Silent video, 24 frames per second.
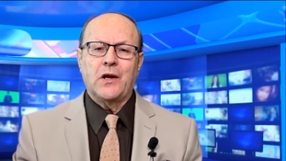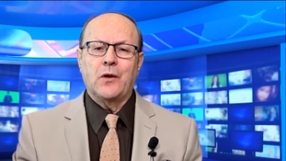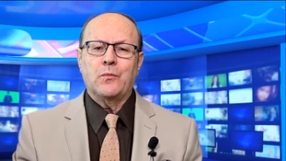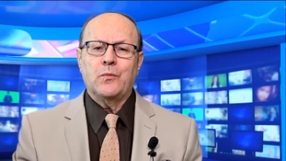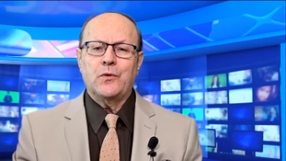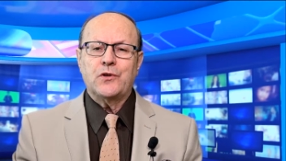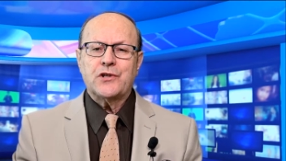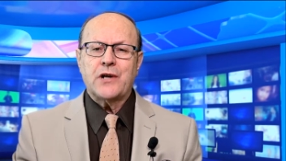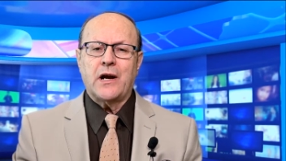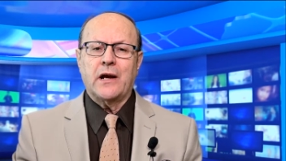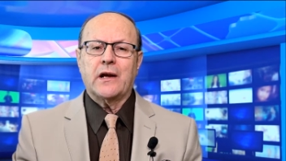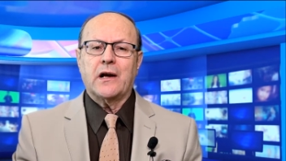
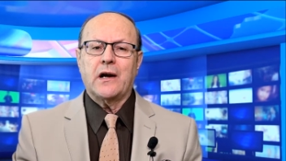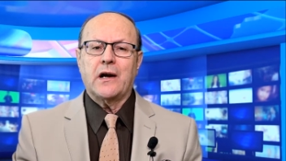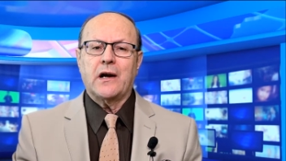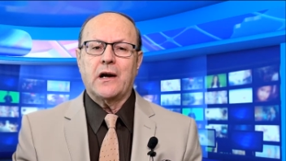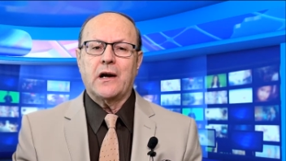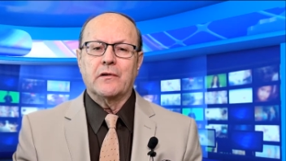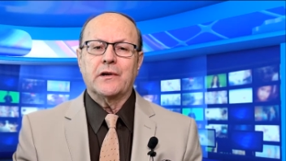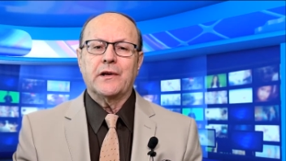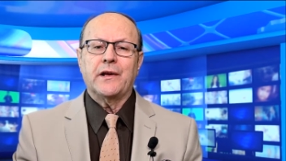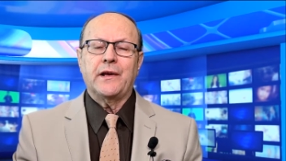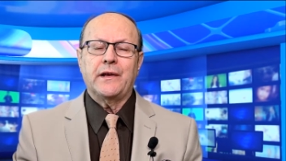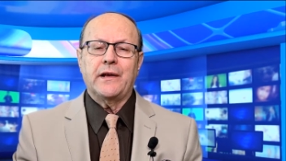which I
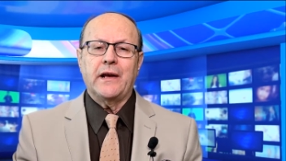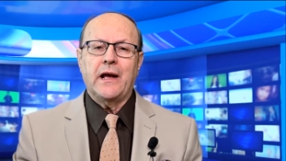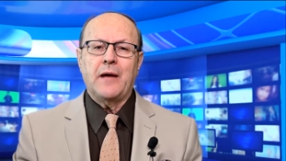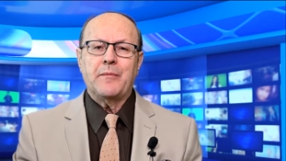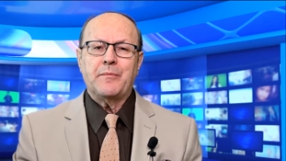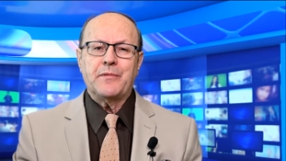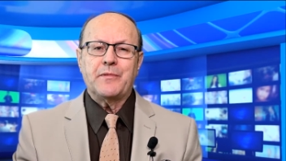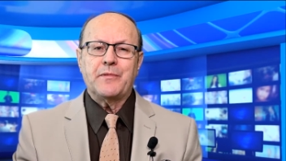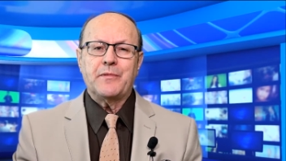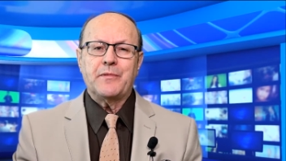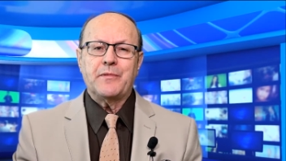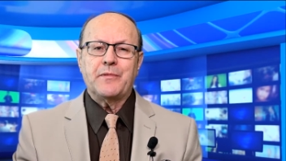covered in
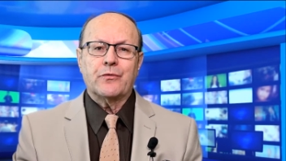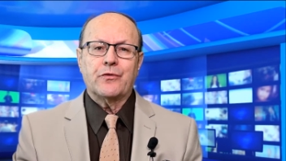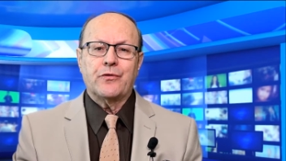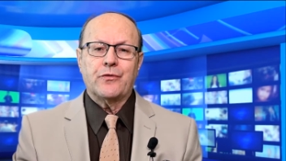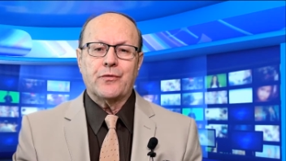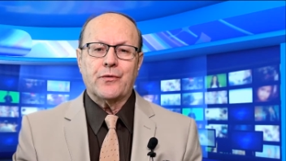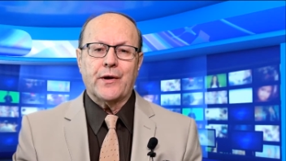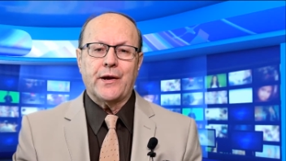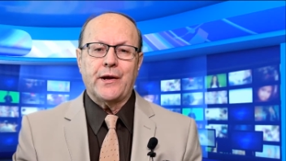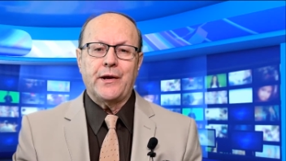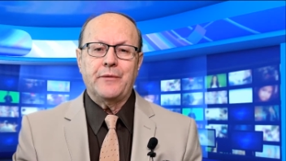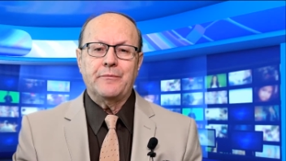episode
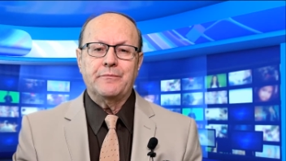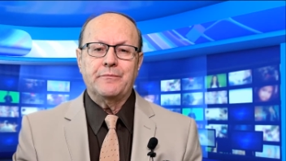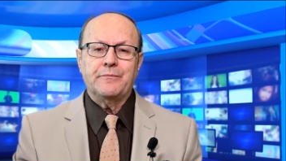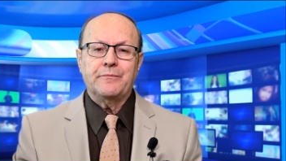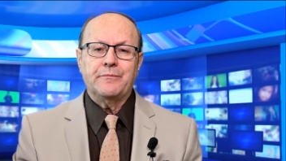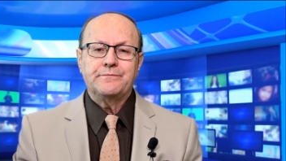three.